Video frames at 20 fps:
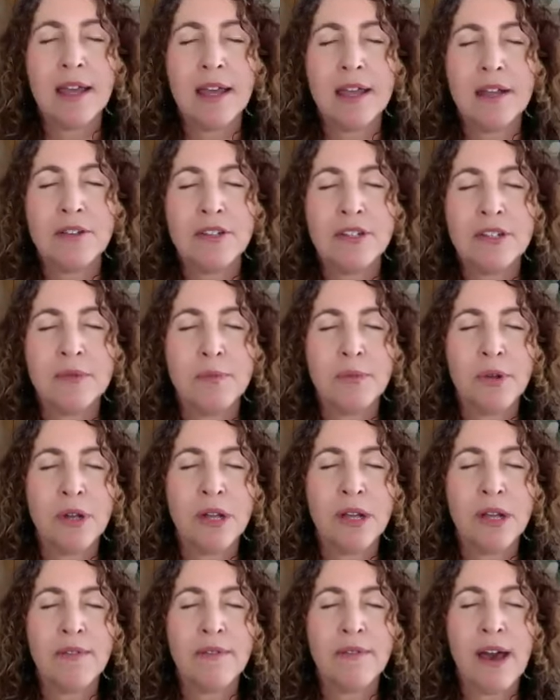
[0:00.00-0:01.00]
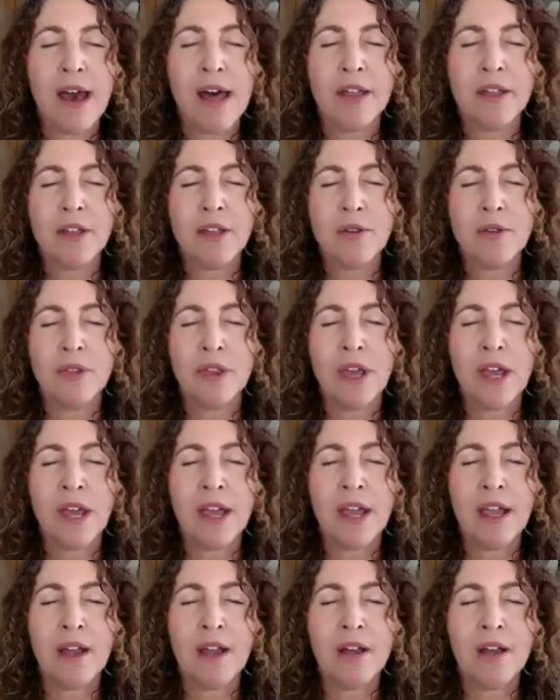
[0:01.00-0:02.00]
and just bring a value
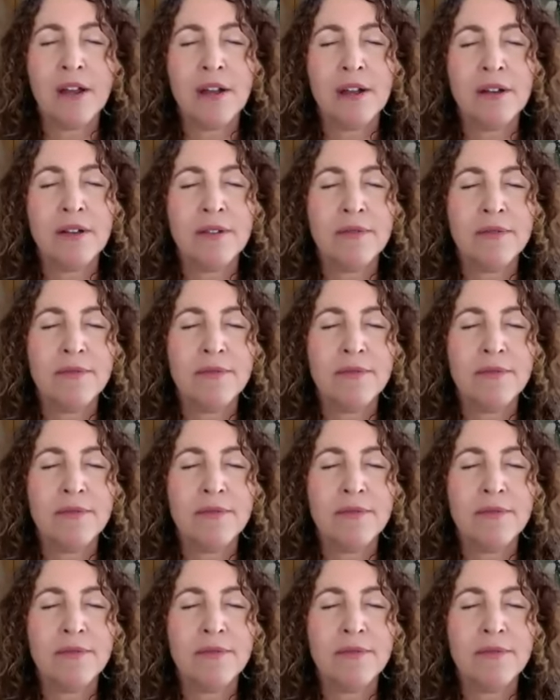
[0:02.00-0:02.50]
there.